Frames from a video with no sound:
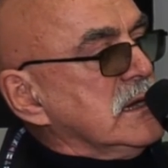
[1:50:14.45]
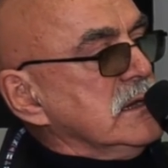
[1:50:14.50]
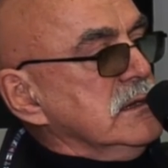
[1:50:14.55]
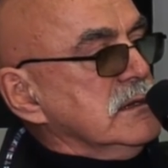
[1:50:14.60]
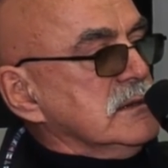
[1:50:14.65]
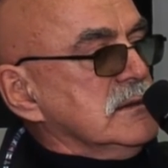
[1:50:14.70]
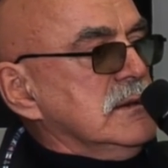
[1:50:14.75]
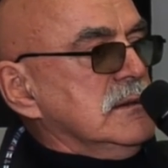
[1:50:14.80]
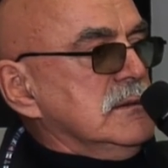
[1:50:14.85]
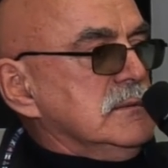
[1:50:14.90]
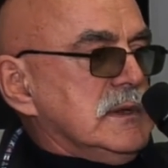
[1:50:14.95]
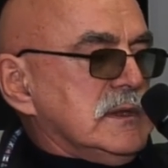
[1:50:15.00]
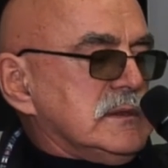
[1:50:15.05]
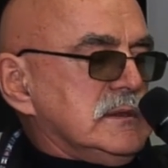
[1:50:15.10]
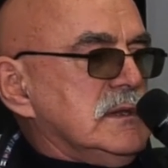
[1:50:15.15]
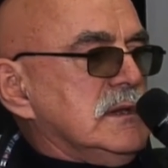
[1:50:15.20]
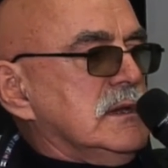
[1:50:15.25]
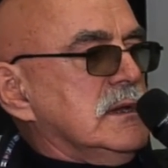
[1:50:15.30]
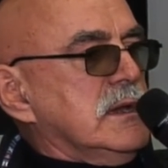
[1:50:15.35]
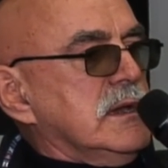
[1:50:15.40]
They more than
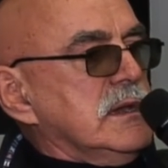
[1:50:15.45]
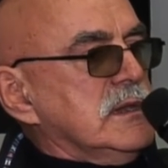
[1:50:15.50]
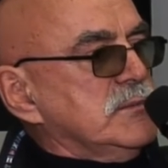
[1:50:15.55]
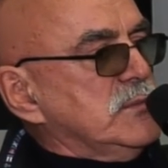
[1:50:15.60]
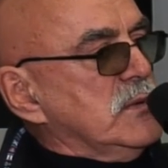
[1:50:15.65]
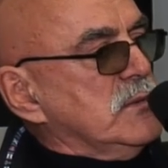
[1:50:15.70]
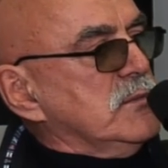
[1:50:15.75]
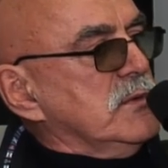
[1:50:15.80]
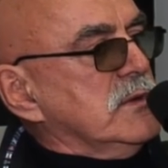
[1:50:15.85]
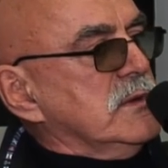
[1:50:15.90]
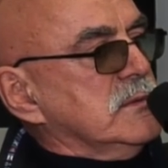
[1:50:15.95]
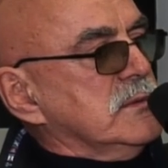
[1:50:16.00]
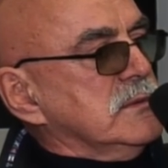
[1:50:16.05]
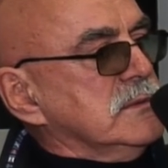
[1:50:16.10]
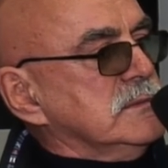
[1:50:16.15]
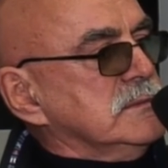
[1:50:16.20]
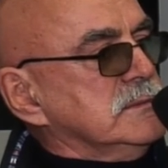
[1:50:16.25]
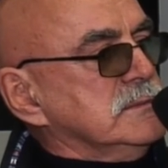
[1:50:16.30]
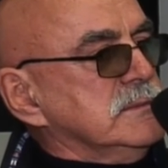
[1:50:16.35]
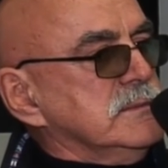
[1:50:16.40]
that. They go
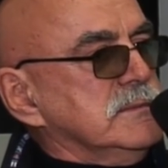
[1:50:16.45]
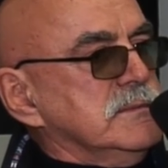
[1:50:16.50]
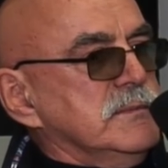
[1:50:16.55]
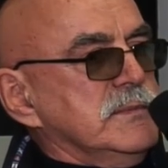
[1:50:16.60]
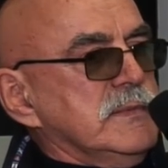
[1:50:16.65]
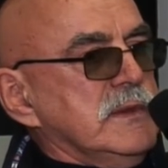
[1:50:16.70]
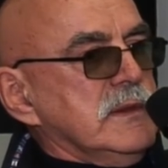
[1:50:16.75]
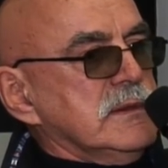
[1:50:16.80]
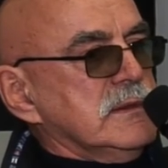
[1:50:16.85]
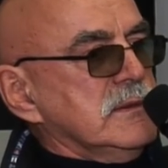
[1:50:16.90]
beyond that.